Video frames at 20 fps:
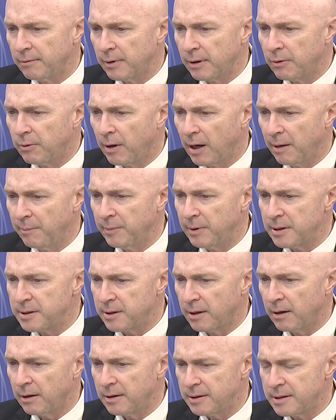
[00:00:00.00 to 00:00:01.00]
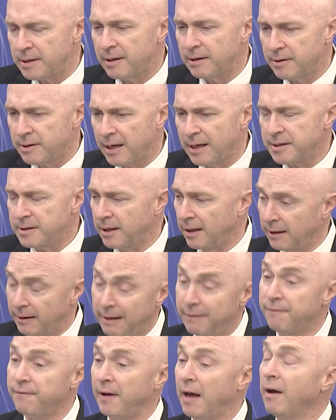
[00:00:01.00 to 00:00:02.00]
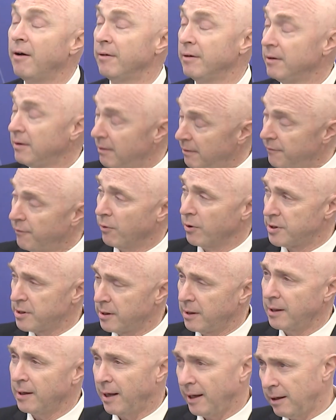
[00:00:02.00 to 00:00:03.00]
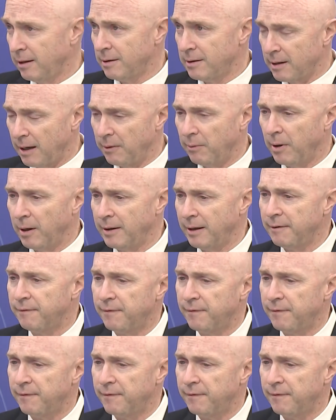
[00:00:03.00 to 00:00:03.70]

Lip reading: requirements is their testing, and they found, unfortunately, like in Taiwan, they